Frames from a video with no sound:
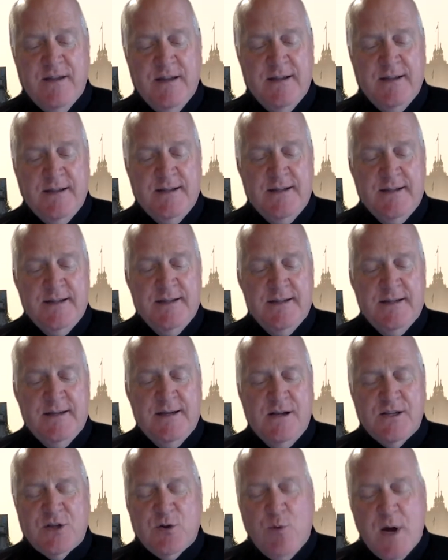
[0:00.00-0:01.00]
And I also
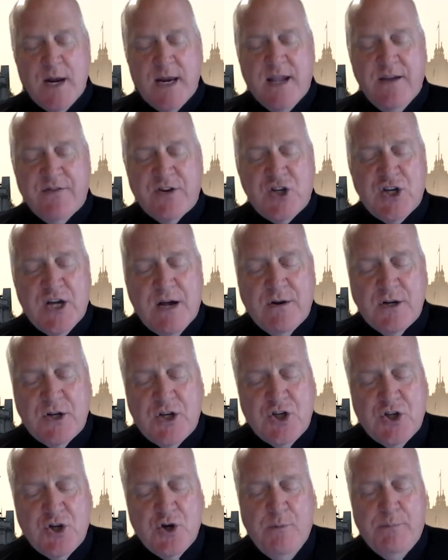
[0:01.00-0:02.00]
want to give a shout out to
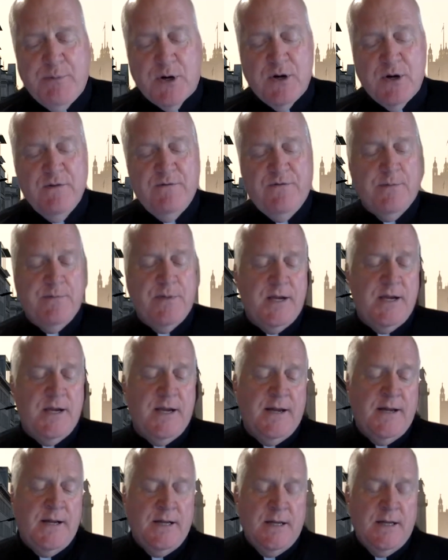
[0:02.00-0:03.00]
Joe Byrne from
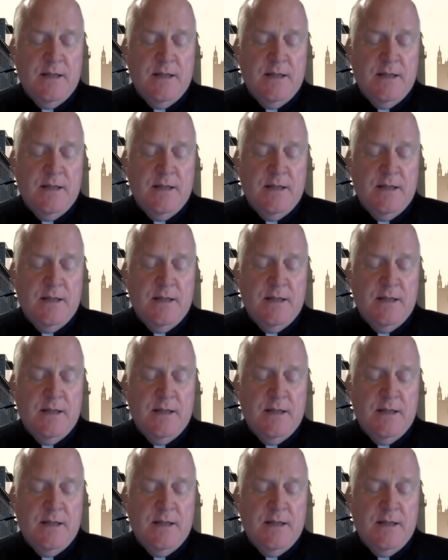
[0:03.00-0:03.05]
the